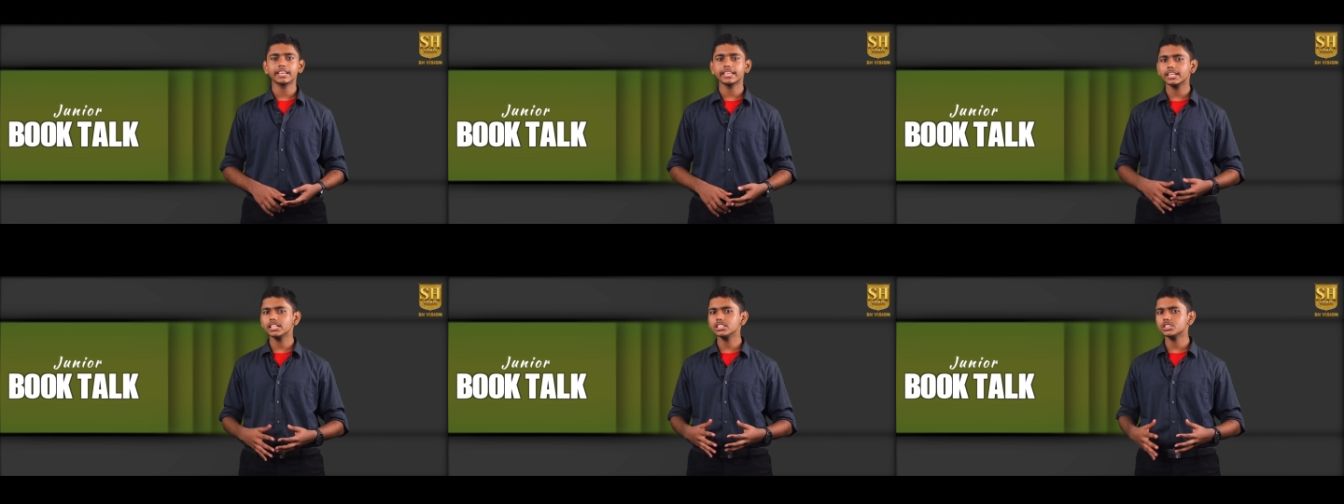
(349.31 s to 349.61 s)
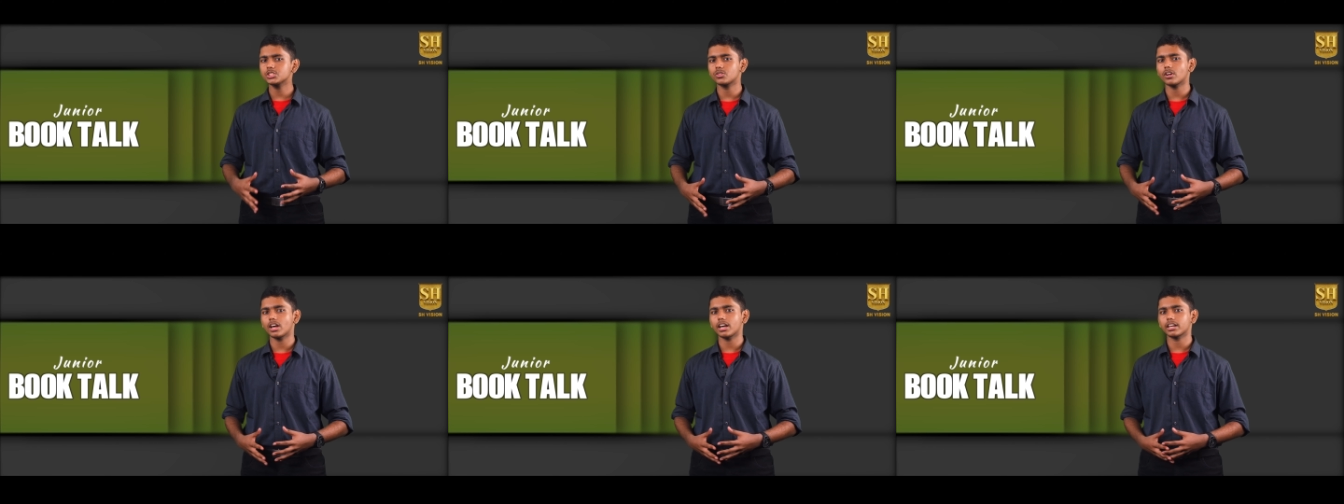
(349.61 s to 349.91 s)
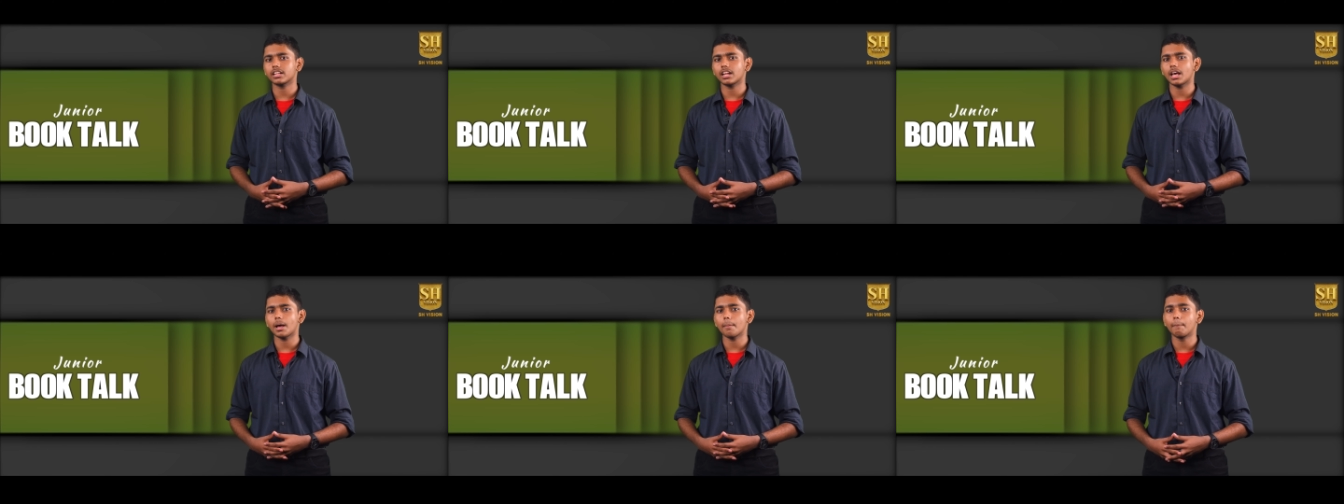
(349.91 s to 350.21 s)
kills
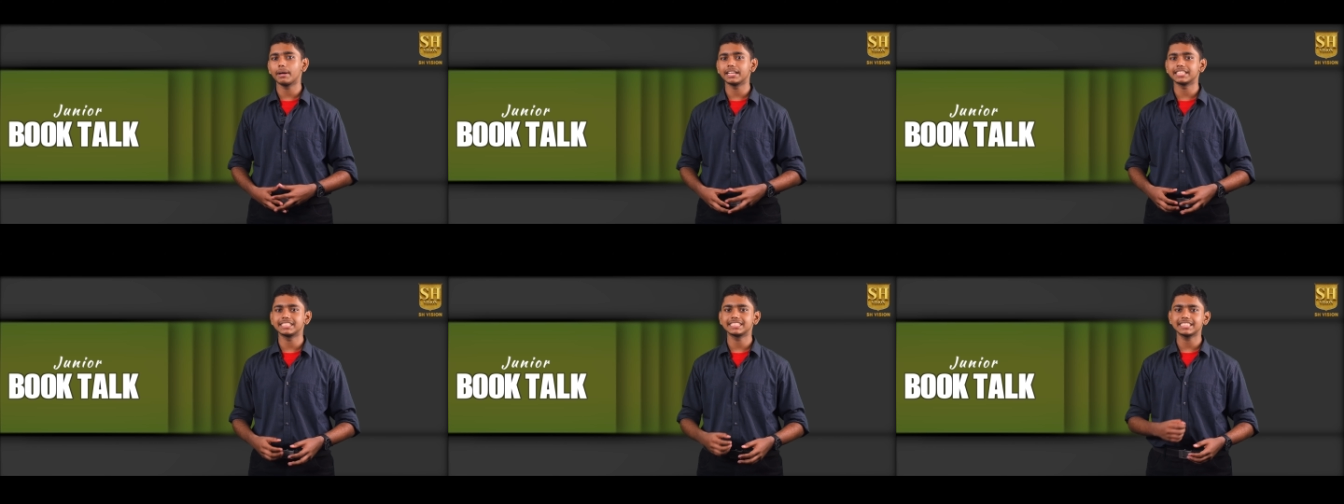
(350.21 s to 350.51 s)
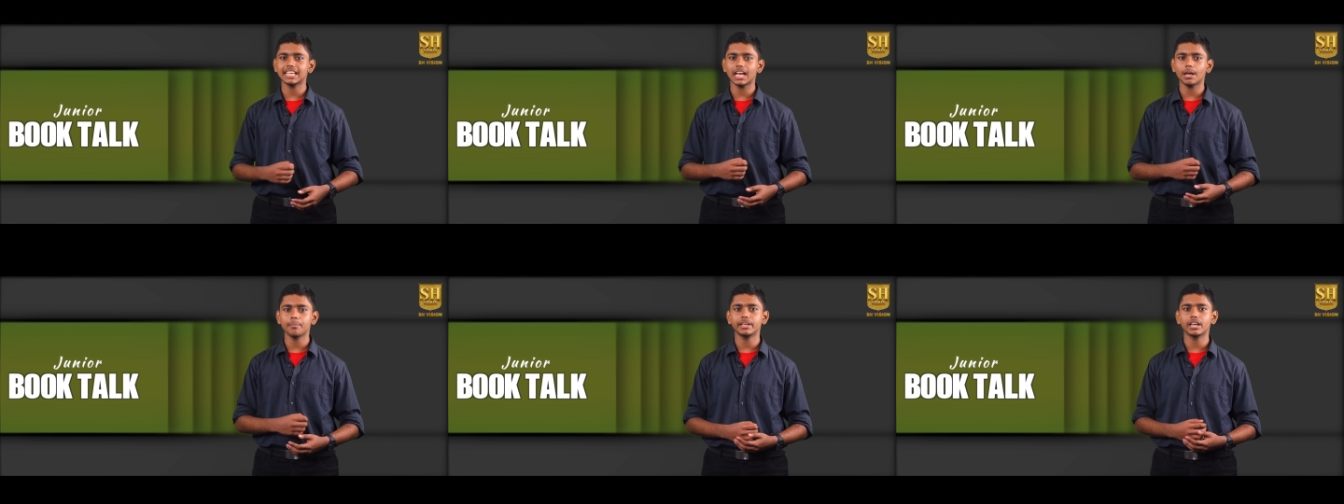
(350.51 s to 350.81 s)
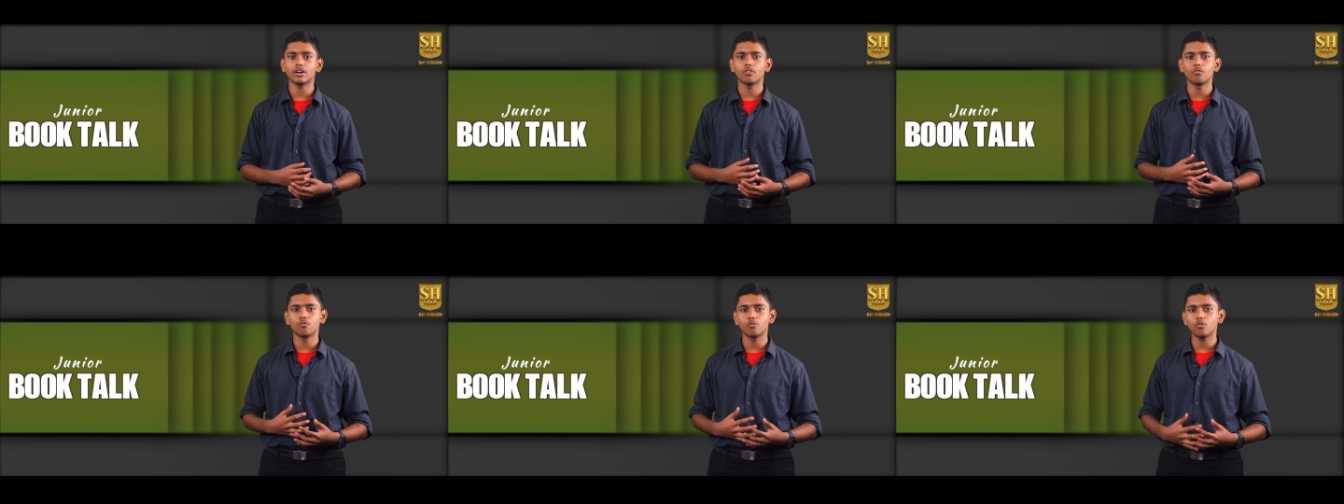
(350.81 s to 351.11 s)
Dracula by stabbing
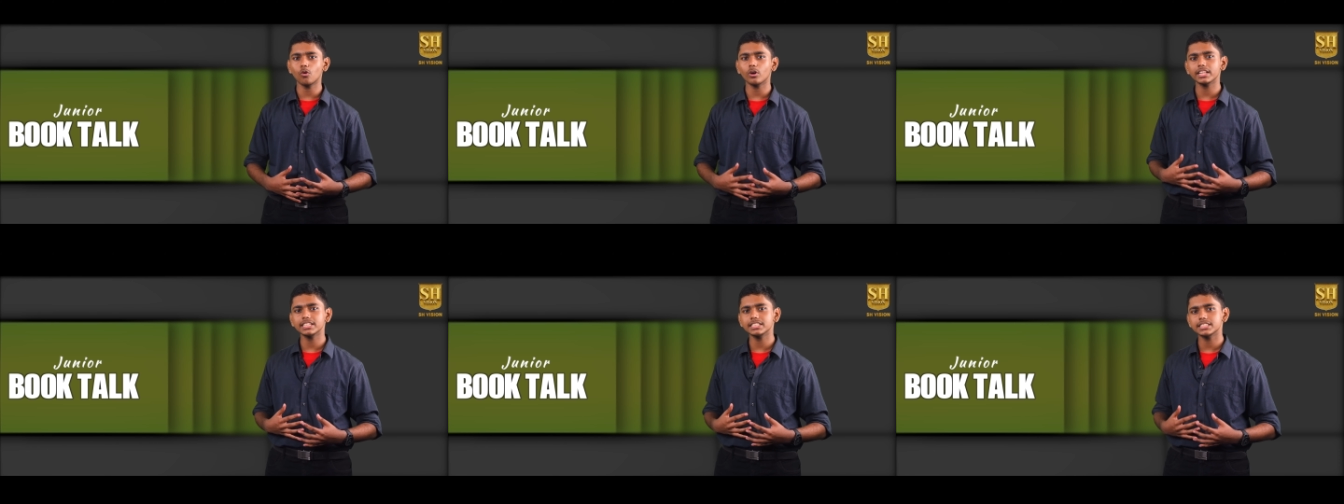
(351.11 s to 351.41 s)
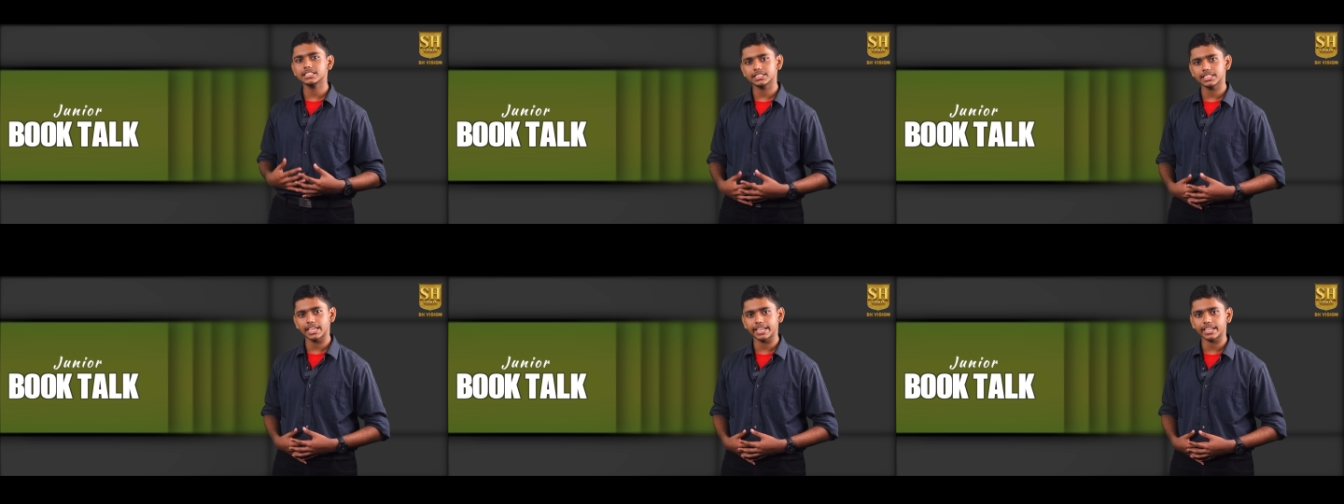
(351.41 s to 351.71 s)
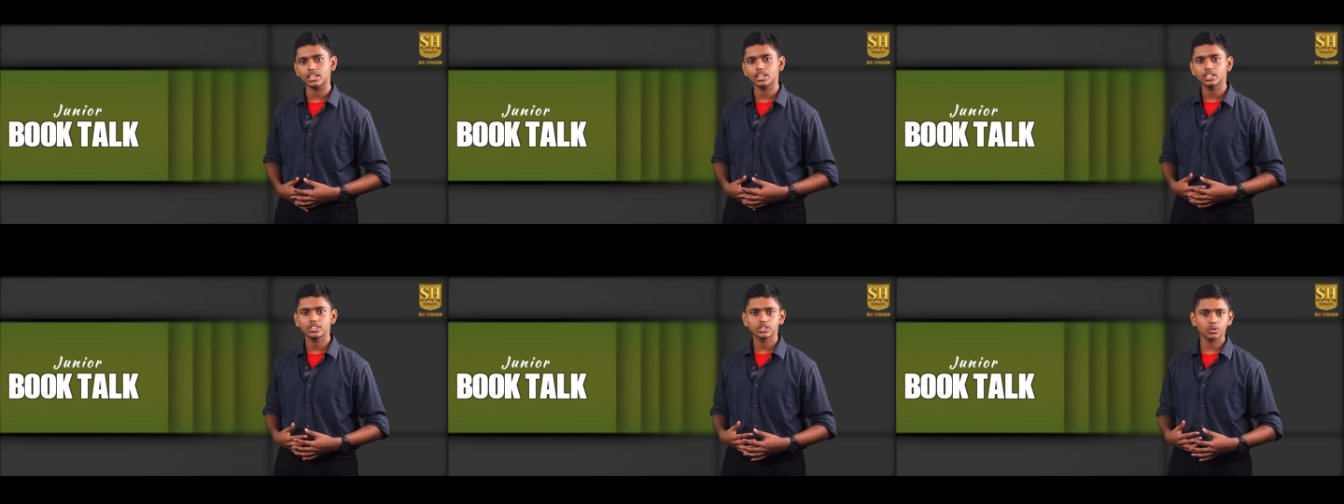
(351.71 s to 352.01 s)
a wooden
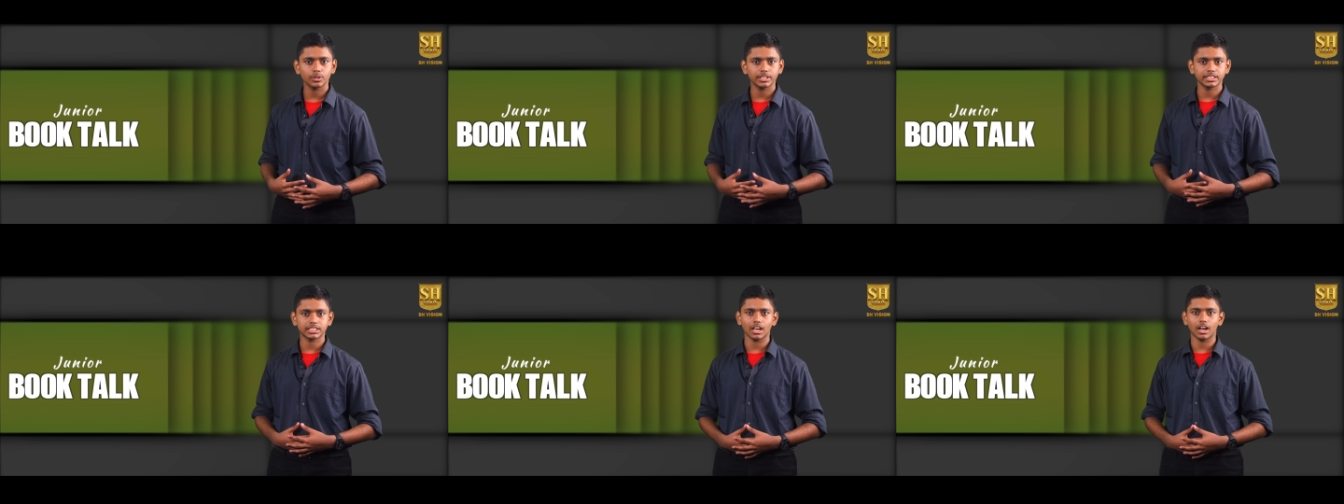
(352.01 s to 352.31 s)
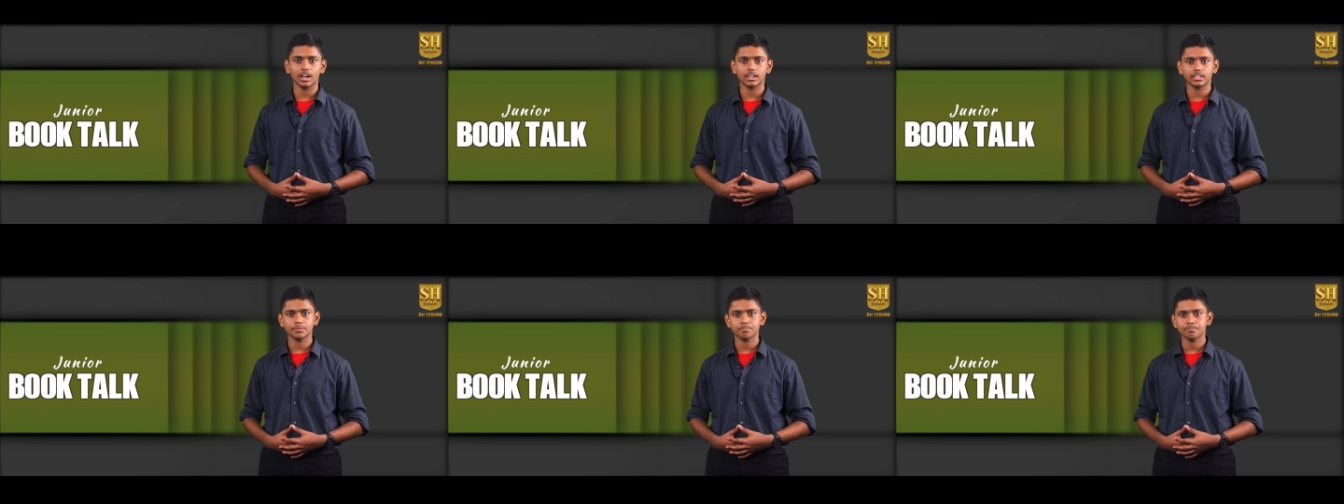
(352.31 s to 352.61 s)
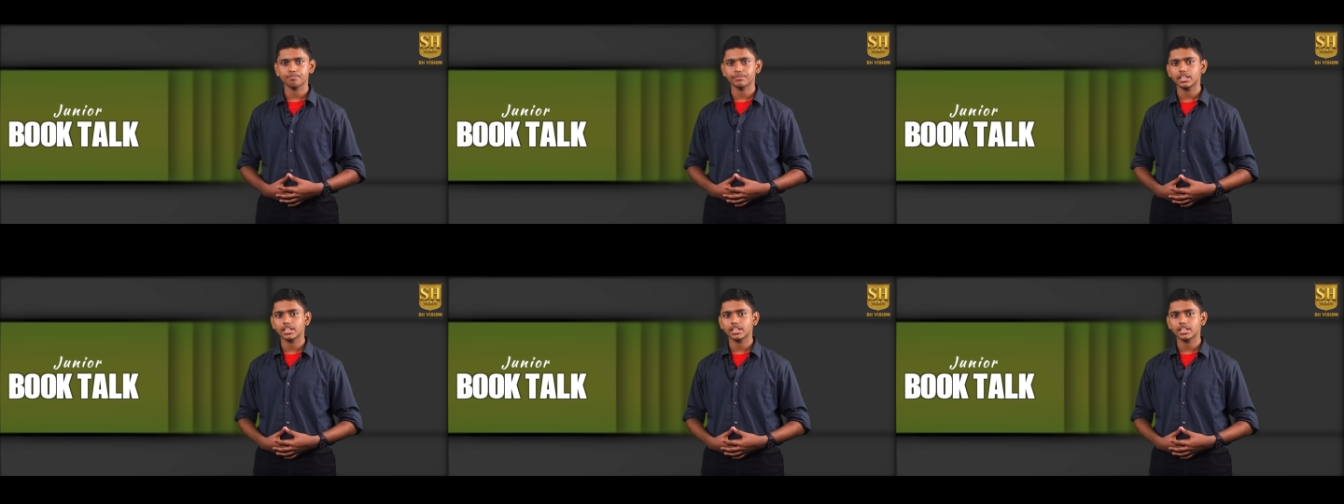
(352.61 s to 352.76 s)
stake through his heart.